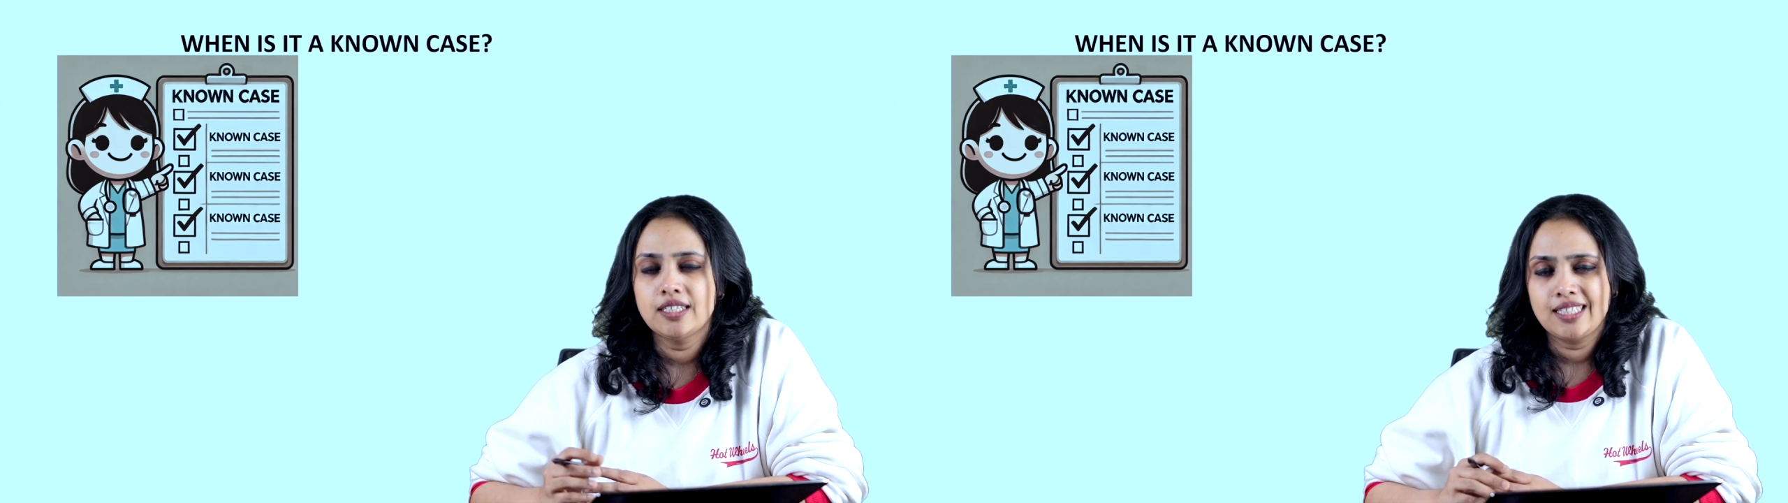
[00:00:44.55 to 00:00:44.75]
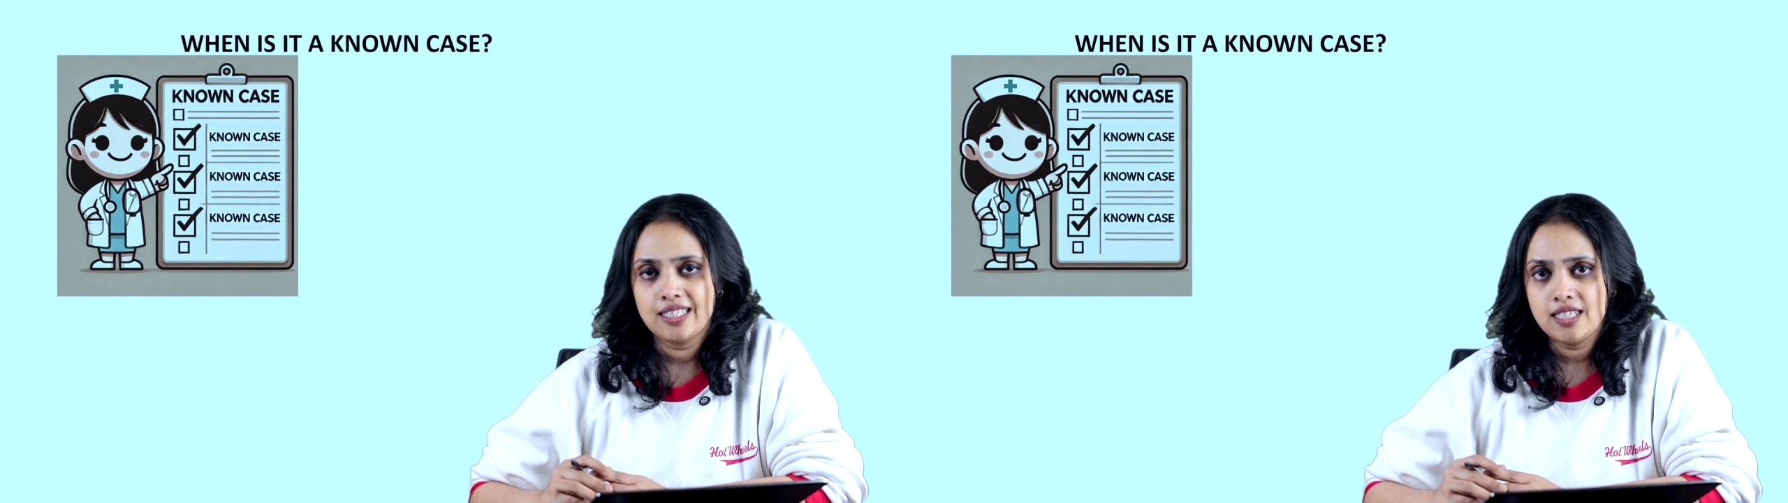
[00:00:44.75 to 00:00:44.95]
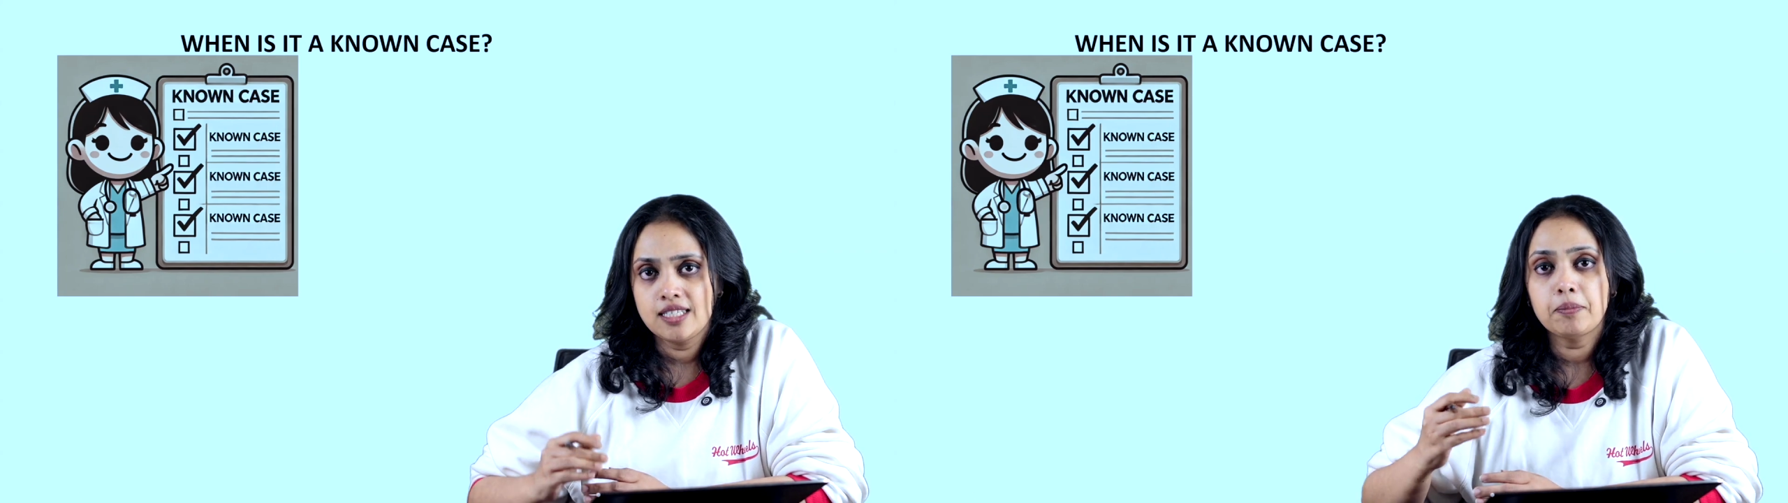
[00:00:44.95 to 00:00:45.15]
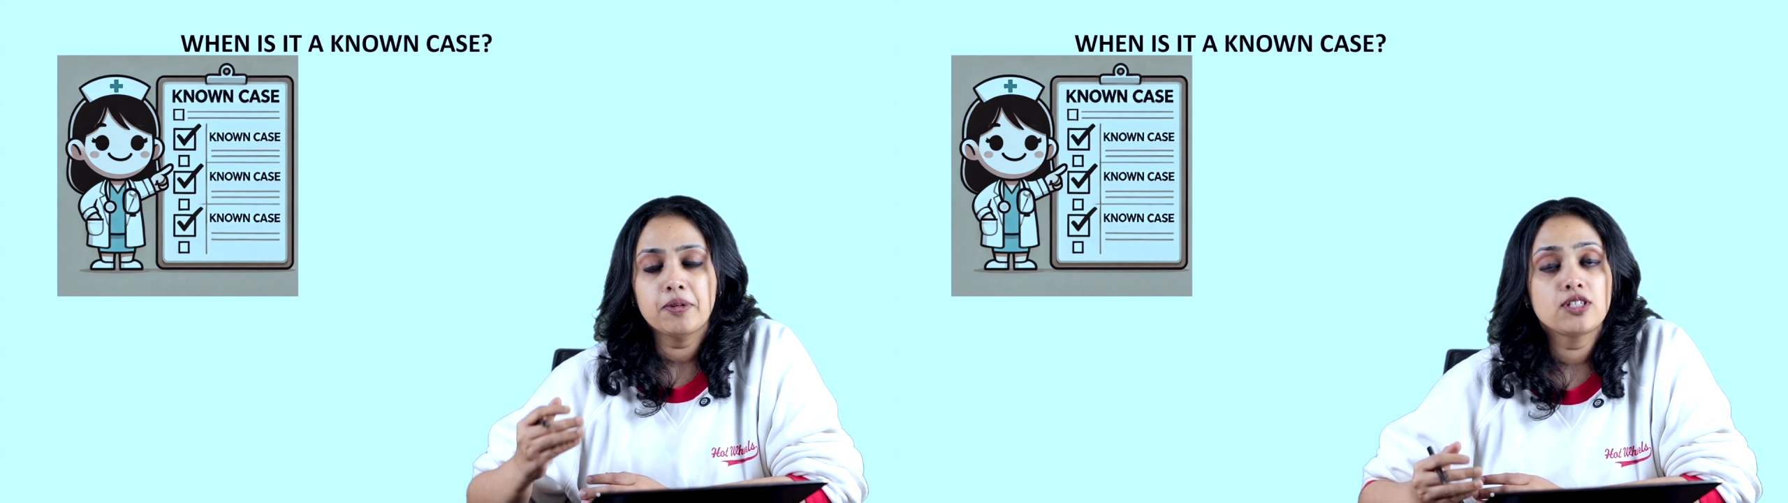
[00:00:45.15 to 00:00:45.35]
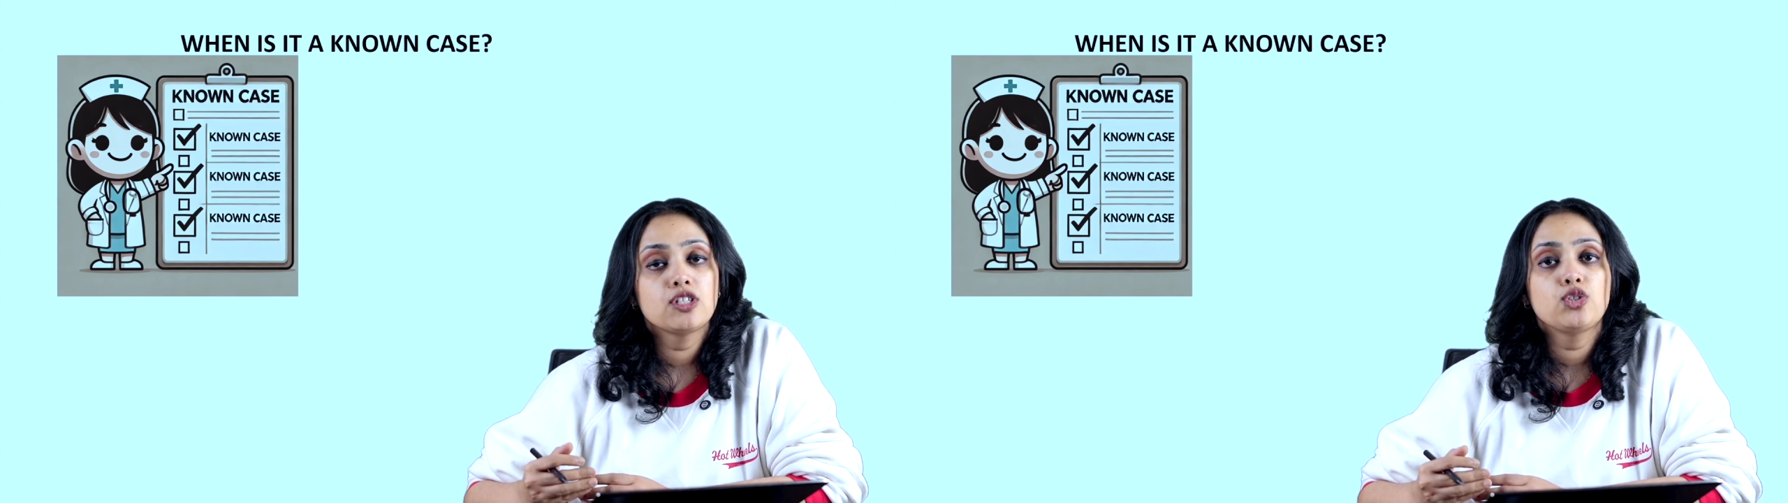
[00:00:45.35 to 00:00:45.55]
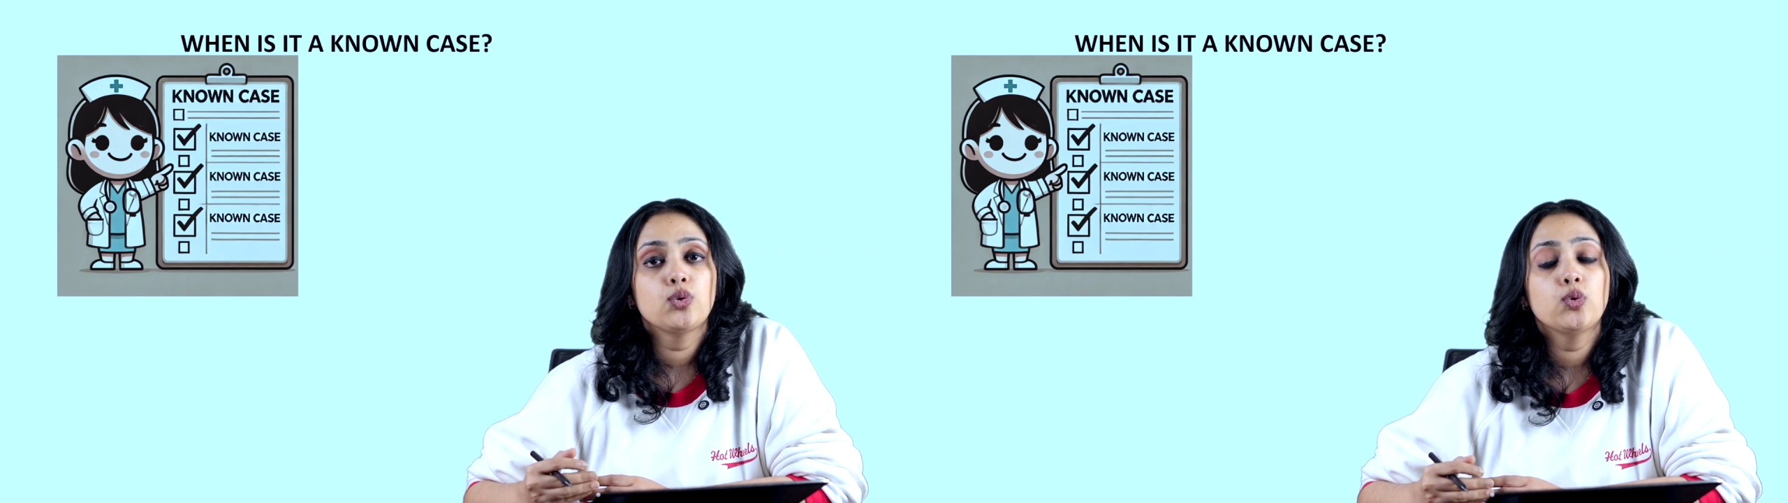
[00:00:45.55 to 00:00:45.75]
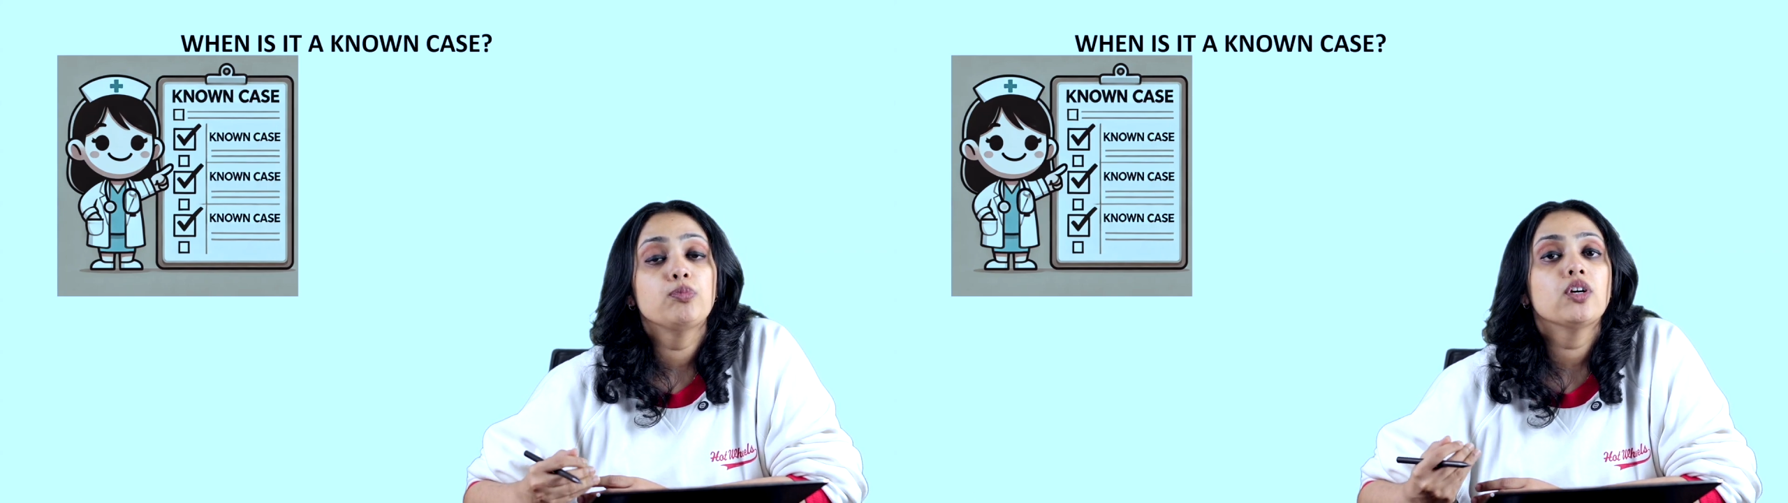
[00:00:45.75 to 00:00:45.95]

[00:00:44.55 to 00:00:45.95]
that is the person to whom